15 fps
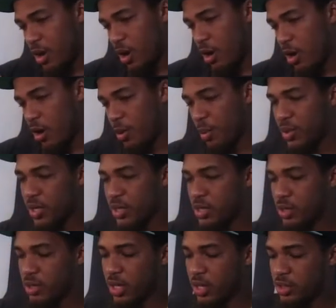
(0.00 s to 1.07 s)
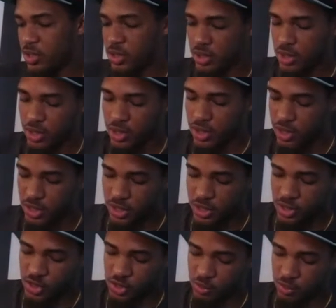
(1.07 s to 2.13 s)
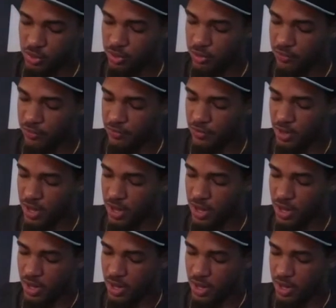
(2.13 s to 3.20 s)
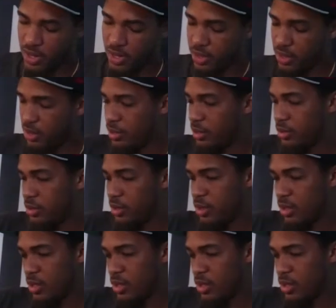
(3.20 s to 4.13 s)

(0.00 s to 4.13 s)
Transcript: Um, I'm guessing that's Smurf, and